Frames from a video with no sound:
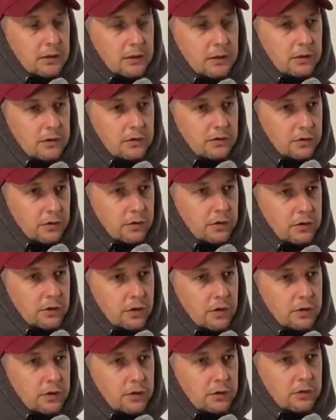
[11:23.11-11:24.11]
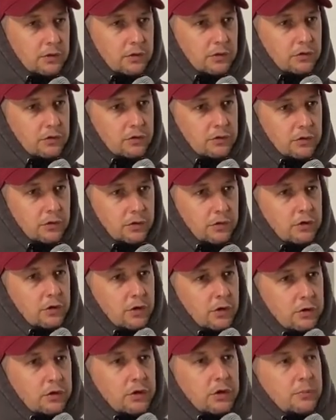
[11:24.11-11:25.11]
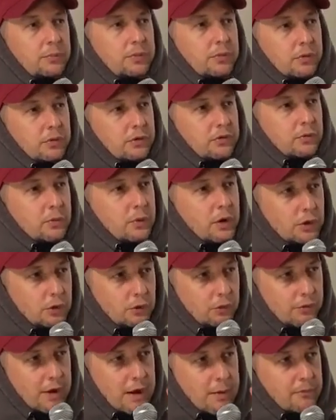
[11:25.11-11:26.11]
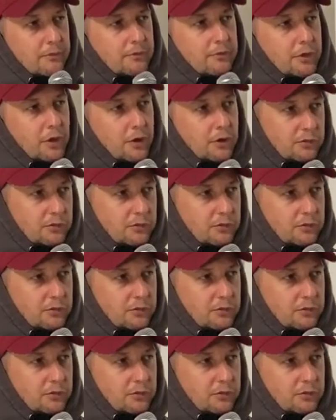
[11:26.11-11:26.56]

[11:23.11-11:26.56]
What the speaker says: you sort of know, did you sort of know the importance of why you're rapping for those